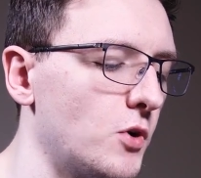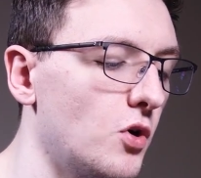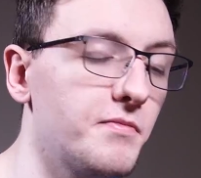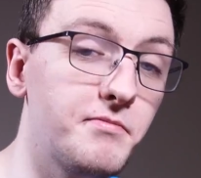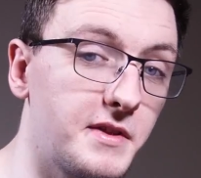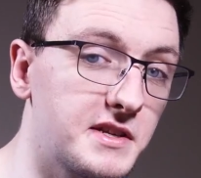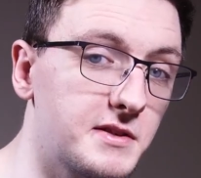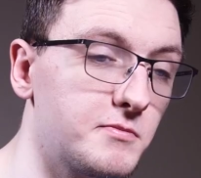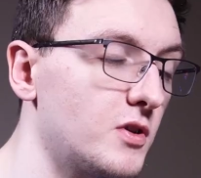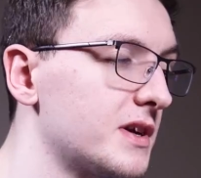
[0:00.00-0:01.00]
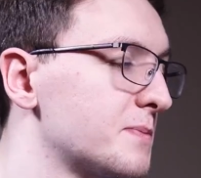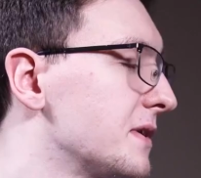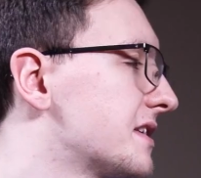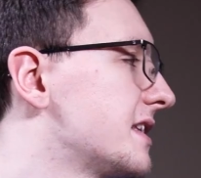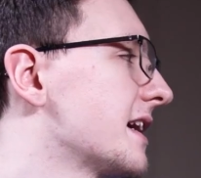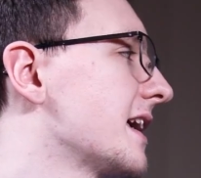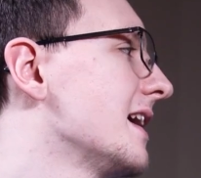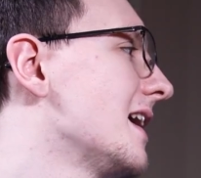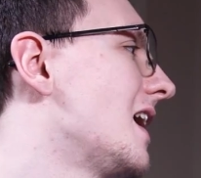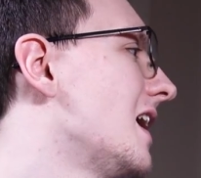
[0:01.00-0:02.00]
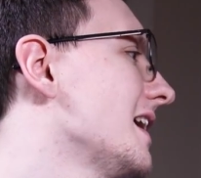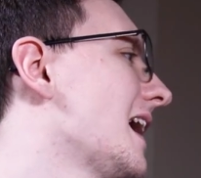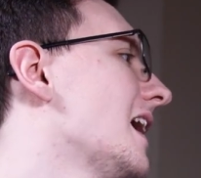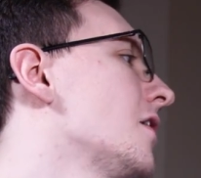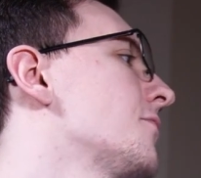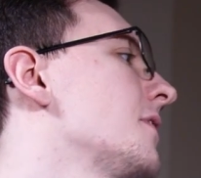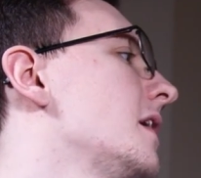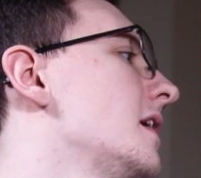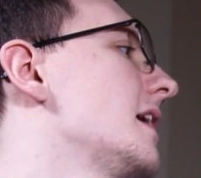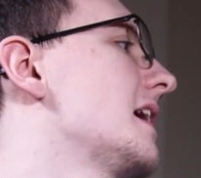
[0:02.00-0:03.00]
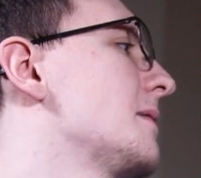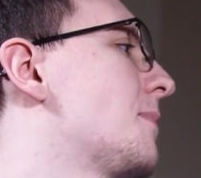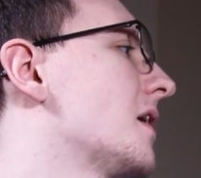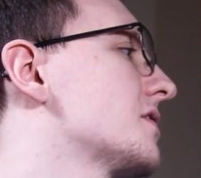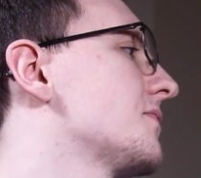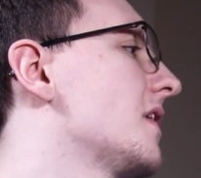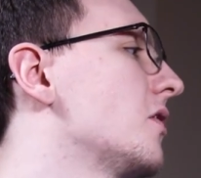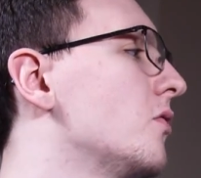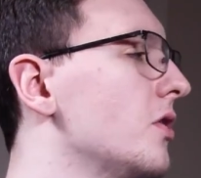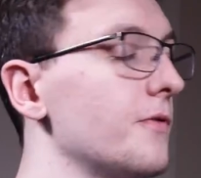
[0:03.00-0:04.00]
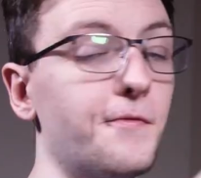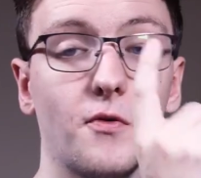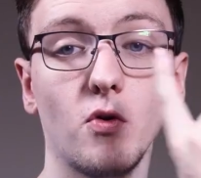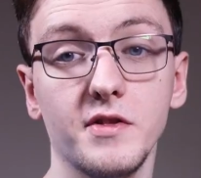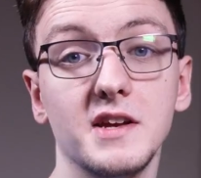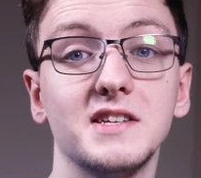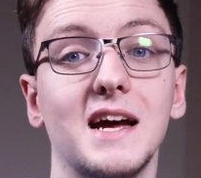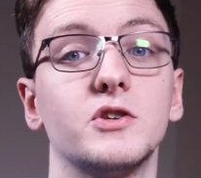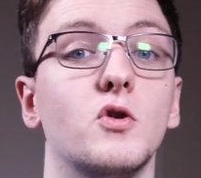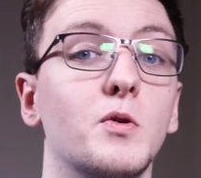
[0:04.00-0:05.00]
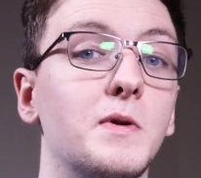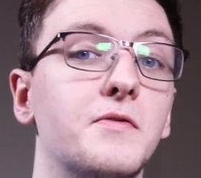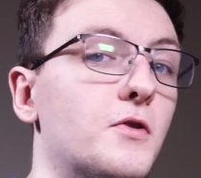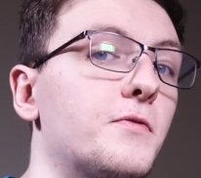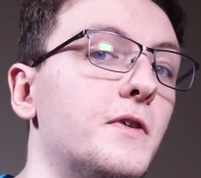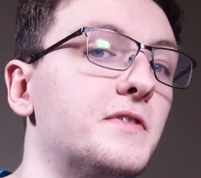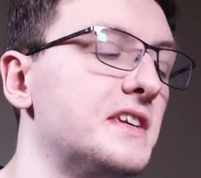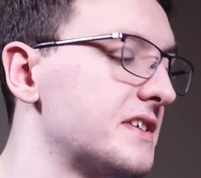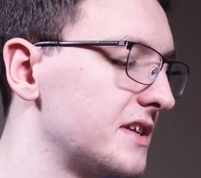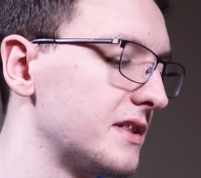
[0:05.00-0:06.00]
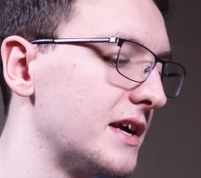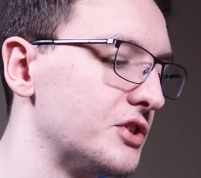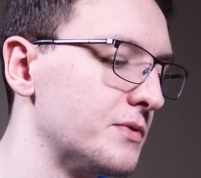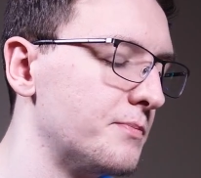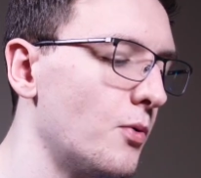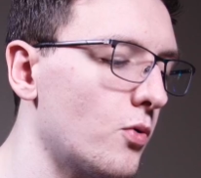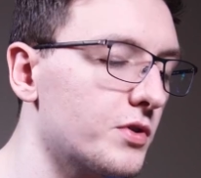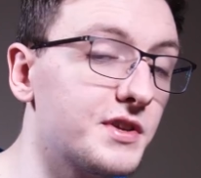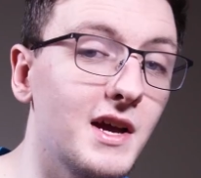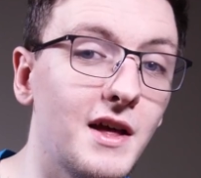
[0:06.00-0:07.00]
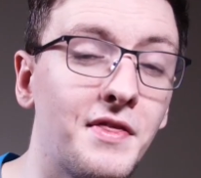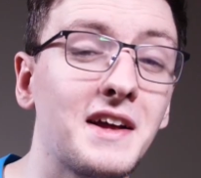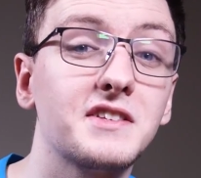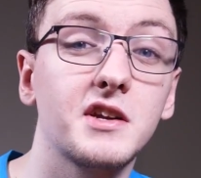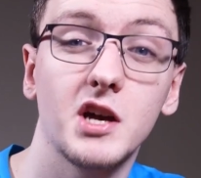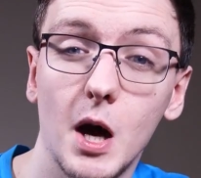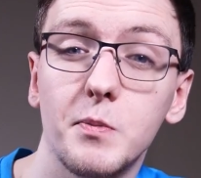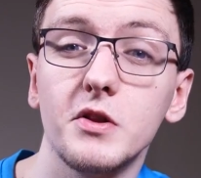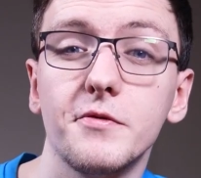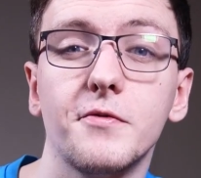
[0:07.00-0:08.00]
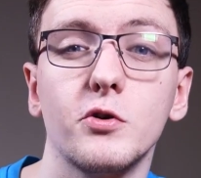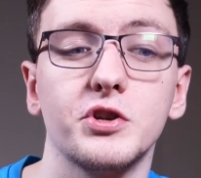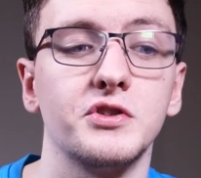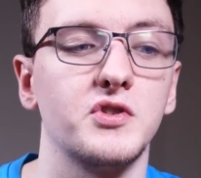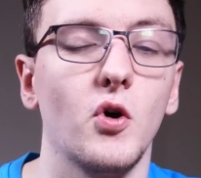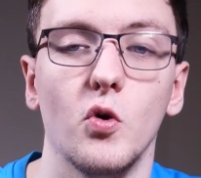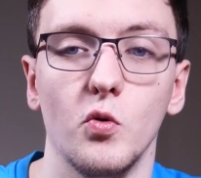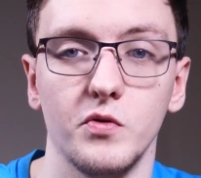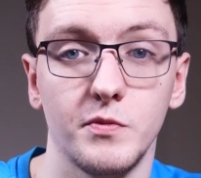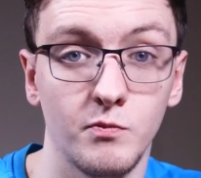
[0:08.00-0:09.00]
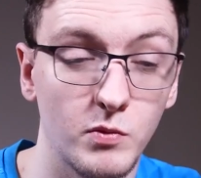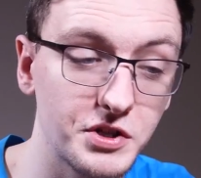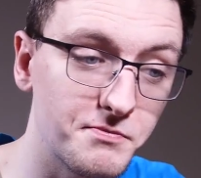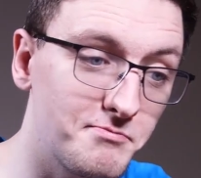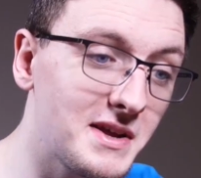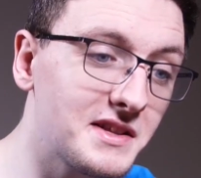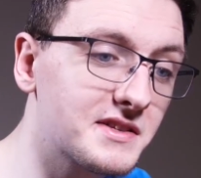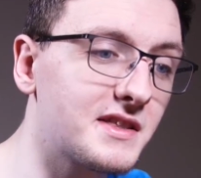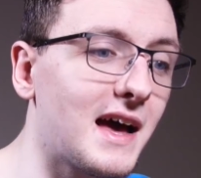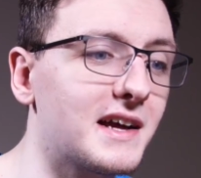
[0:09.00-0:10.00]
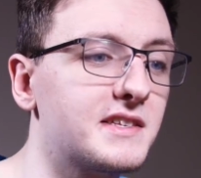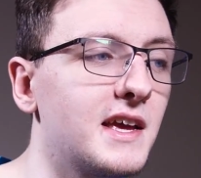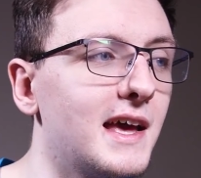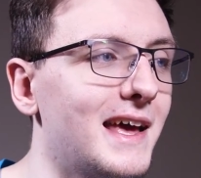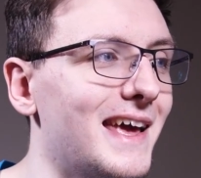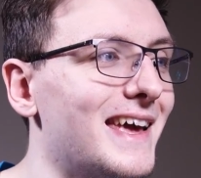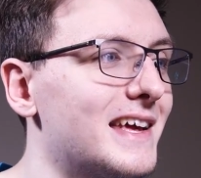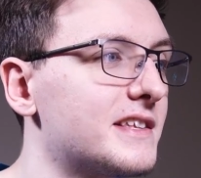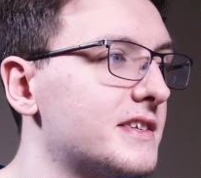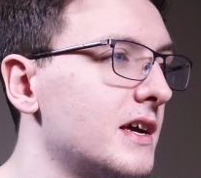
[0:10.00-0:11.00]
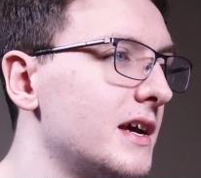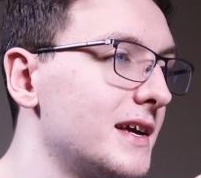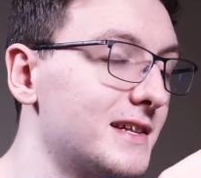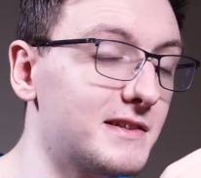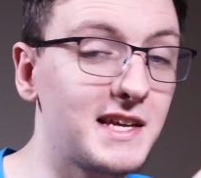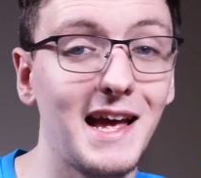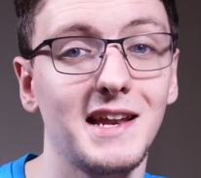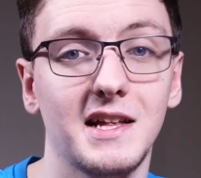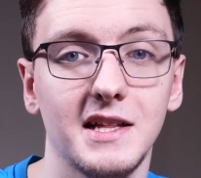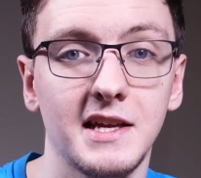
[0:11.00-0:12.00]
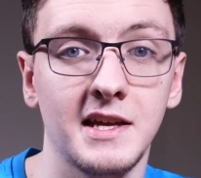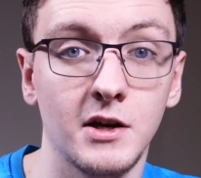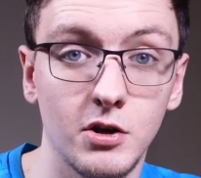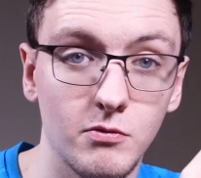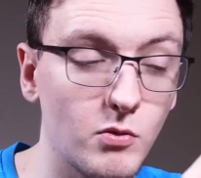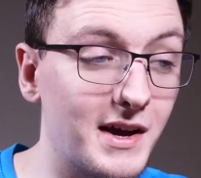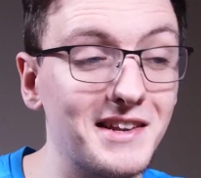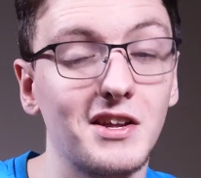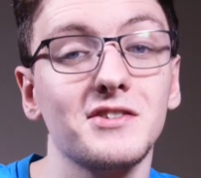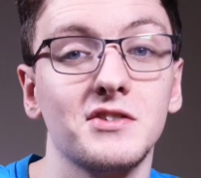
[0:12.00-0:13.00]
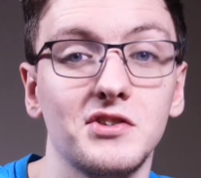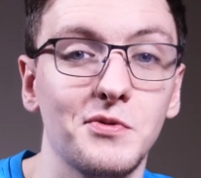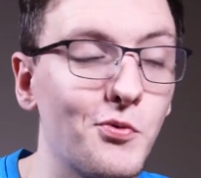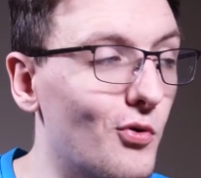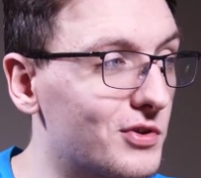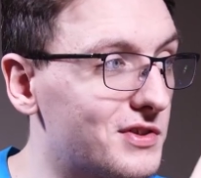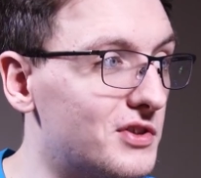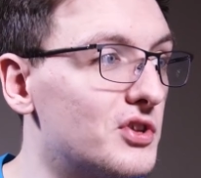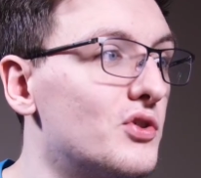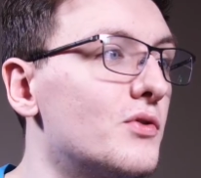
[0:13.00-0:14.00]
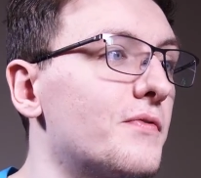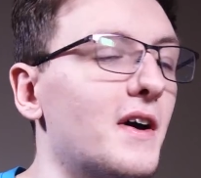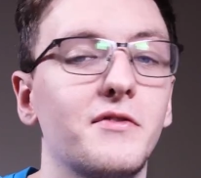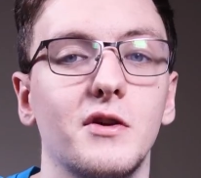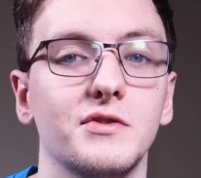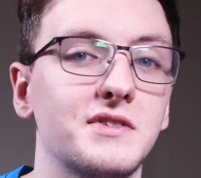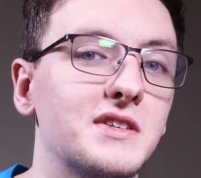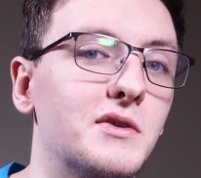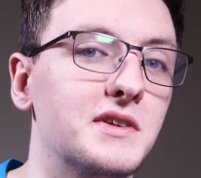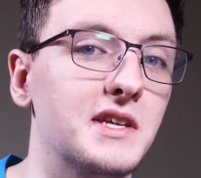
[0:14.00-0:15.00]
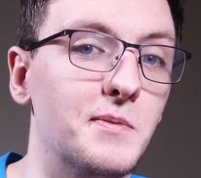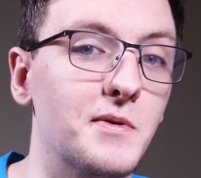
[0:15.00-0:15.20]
On this USB stick, I have a BIOS file for this ASRock B450 Steel Legend board that's a couple of versions old, which means that it's technically, well, it doesn't support the new 5000 series